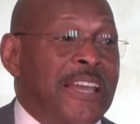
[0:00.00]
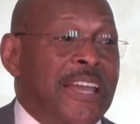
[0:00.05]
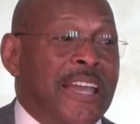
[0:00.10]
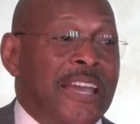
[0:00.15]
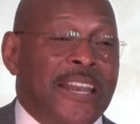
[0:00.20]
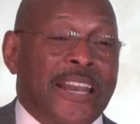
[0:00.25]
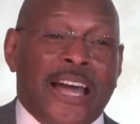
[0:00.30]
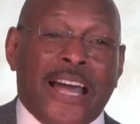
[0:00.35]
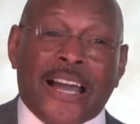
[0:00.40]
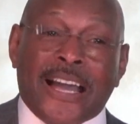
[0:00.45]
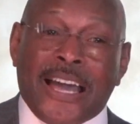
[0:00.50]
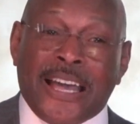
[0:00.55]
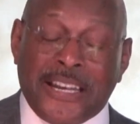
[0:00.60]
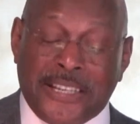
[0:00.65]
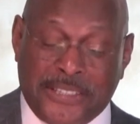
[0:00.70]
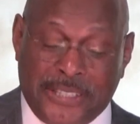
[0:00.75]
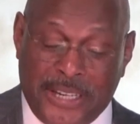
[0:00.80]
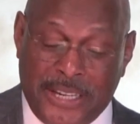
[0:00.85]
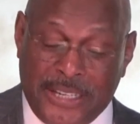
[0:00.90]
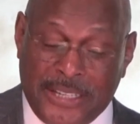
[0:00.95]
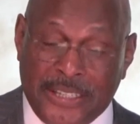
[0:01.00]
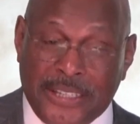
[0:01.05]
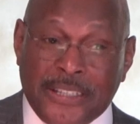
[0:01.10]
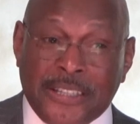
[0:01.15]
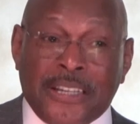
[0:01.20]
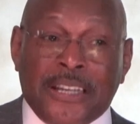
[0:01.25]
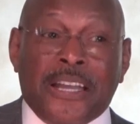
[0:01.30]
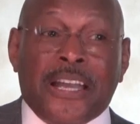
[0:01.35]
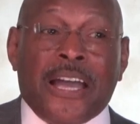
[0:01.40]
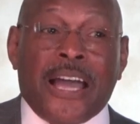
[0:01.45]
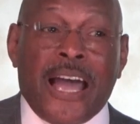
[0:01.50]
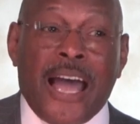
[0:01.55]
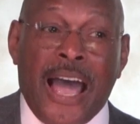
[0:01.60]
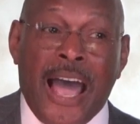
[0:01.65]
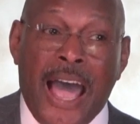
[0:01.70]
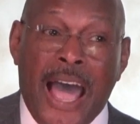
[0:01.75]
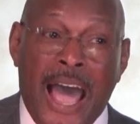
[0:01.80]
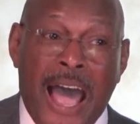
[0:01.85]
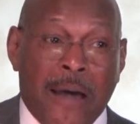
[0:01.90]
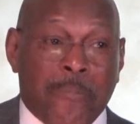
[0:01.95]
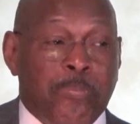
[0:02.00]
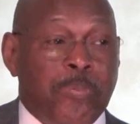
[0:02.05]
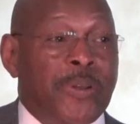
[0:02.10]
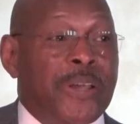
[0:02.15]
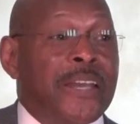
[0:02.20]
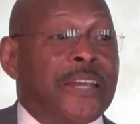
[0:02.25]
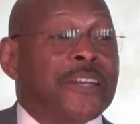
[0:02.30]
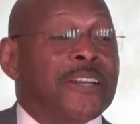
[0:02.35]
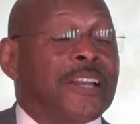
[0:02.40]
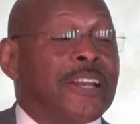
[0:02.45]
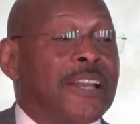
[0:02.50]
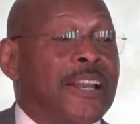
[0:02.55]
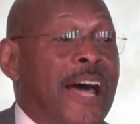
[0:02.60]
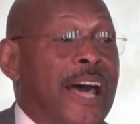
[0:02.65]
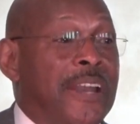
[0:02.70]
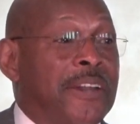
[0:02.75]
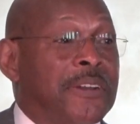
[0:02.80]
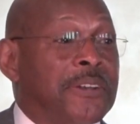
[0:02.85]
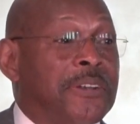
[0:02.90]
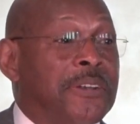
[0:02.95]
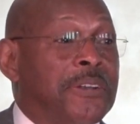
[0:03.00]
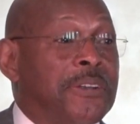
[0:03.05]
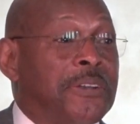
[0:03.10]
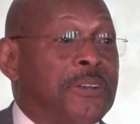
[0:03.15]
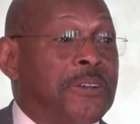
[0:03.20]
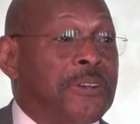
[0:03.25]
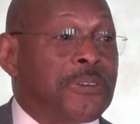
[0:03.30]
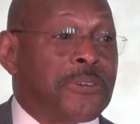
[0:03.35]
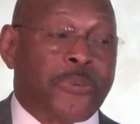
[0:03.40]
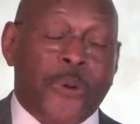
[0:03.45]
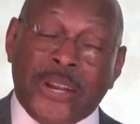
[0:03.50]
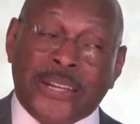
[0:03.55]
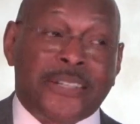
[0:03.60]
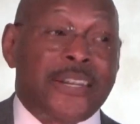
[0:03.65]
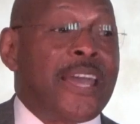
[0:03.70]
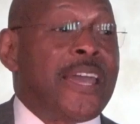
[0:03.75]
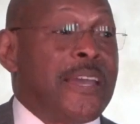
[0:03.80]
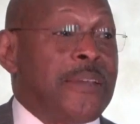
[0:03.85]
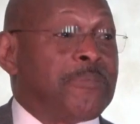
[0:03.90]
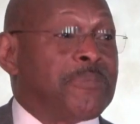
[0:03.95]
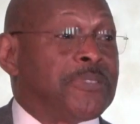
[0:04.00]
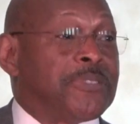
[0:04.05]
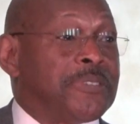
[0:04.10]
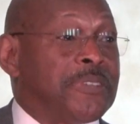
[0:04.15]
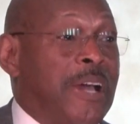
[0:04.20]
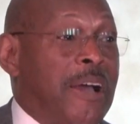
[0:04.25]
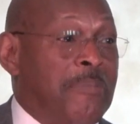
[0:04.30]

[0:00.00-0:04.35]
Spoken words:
And I got to tell you, I played in a lot of great games.